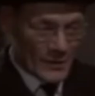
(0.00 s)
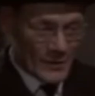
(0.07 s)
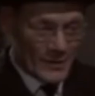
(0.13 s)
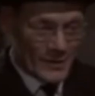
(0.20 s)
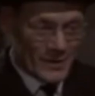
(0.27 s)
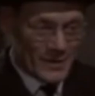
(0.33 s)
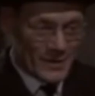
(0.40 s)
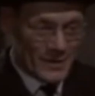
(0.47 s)

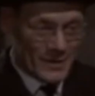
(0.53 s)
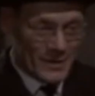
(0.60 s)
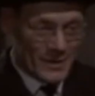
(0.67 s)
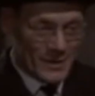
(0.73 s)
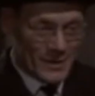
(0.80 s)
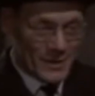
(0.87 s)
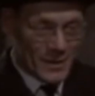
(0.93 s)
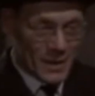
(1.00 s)
recipe so he
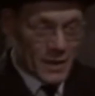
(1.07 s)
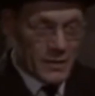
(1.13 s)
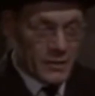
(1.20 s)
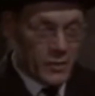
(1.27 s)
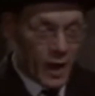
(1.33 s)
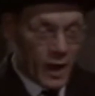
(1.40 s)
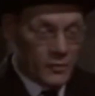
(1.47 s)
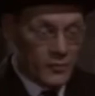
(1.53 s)
can steal
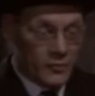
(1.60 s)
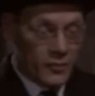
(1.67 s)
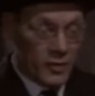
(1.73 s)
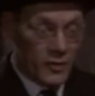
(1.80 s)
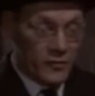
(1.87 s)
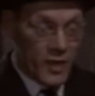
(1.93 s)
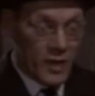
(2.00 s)
it. But